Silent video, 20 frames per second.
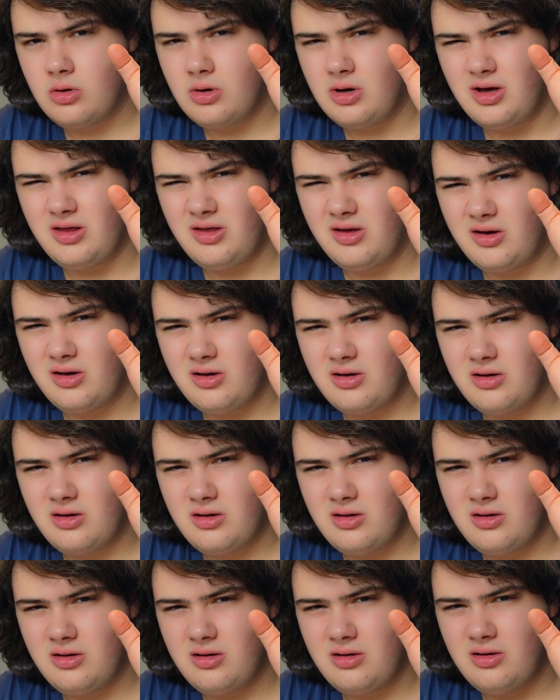I think.
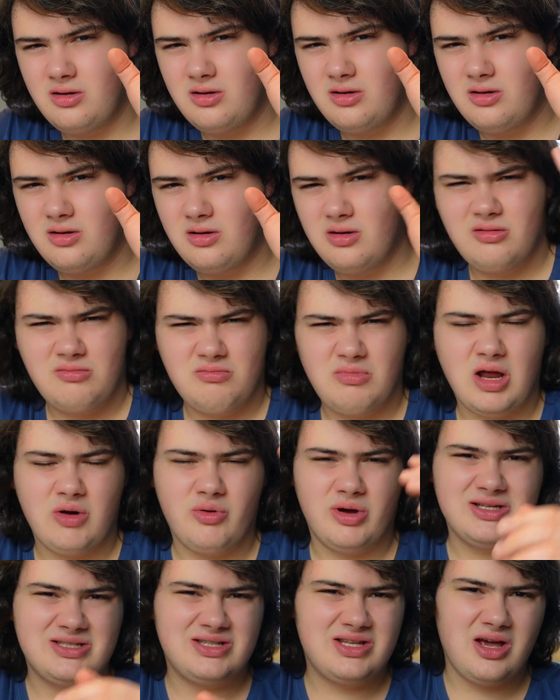
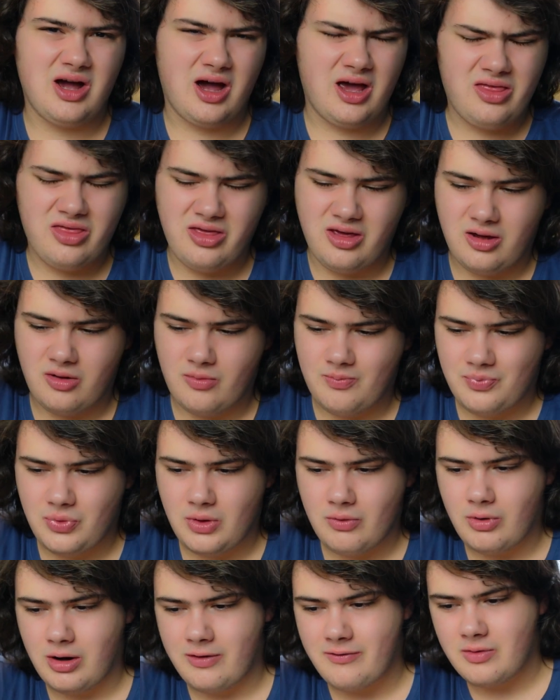Anyways, the eye thing,
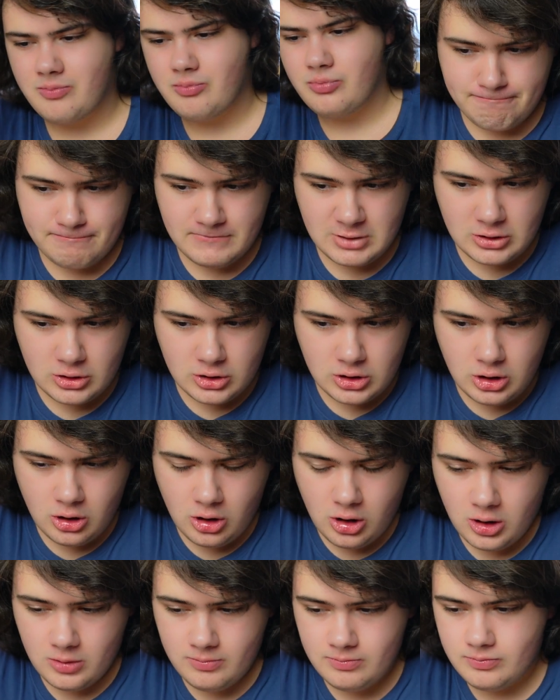whatever.
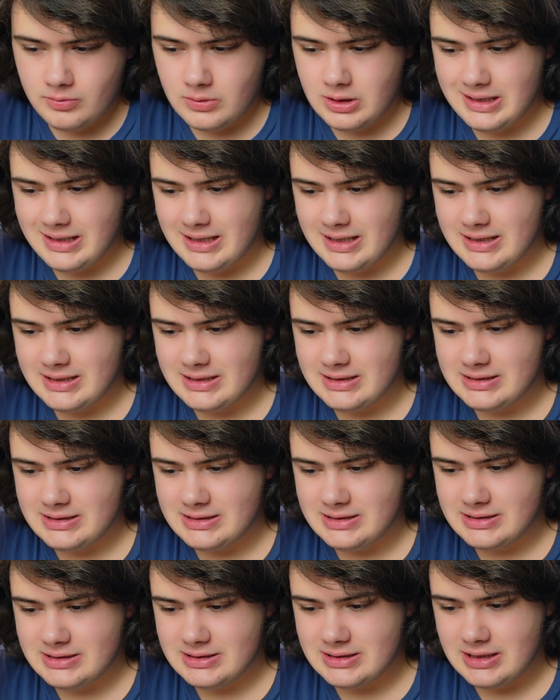Calm
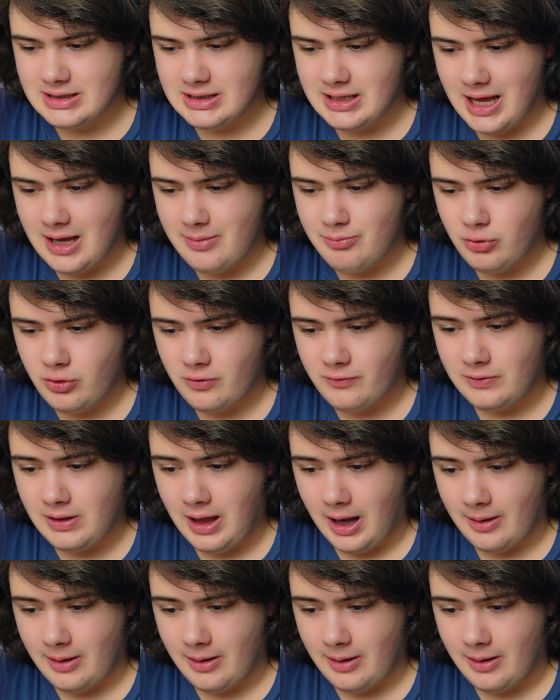is a beautiful